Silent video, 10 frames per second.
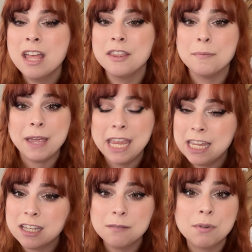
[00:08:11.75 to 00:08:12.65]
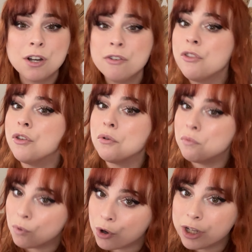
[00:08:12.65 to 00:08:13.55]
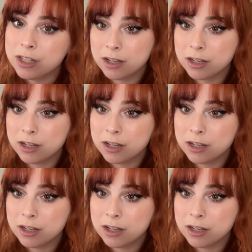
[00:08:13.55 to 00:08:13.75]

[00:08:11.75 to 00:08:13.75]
The paint can burn, the wood